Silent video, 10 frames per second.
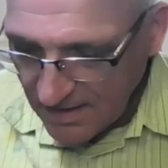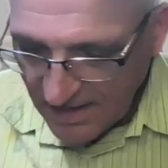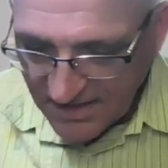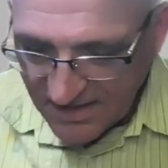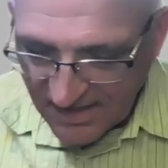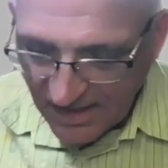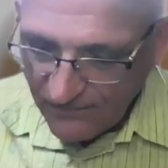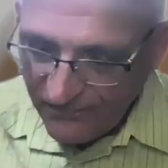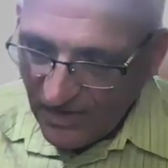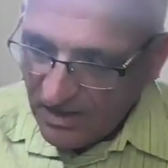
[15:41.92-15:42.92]
instead
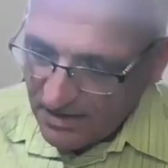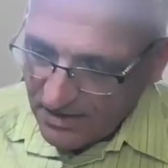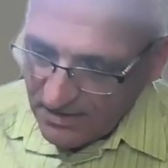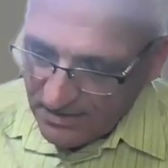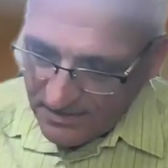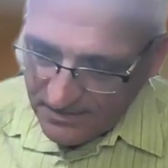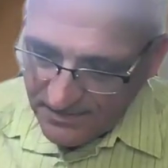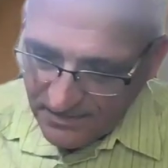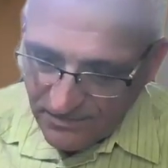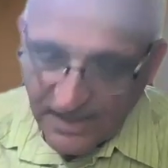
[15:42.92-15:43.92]
of R,
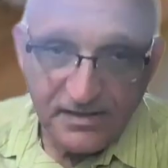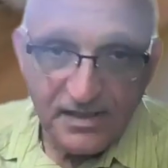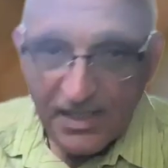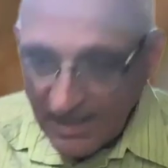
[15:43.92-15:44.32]
right?